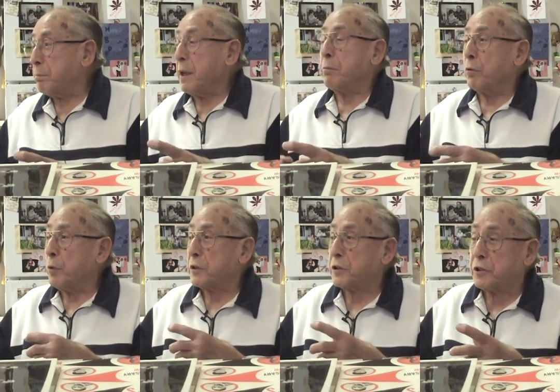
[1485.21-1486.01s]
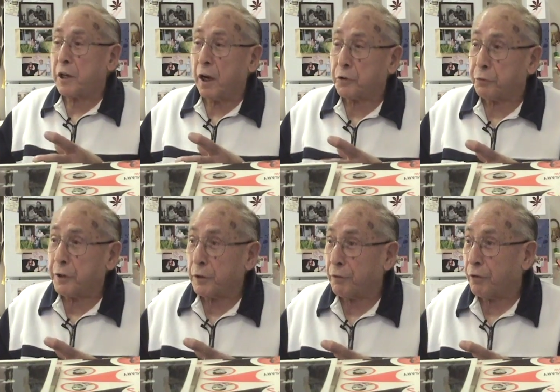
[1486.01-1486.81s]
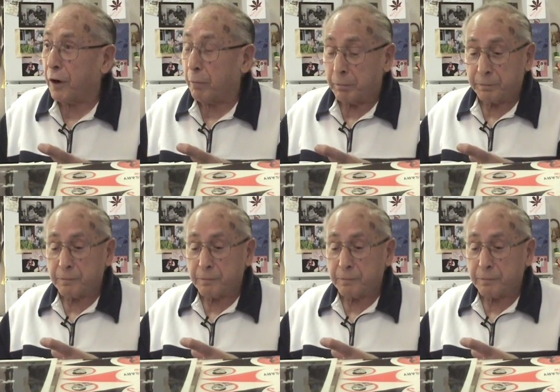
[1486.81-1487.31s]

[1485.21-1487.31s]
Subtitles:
people what country they're from.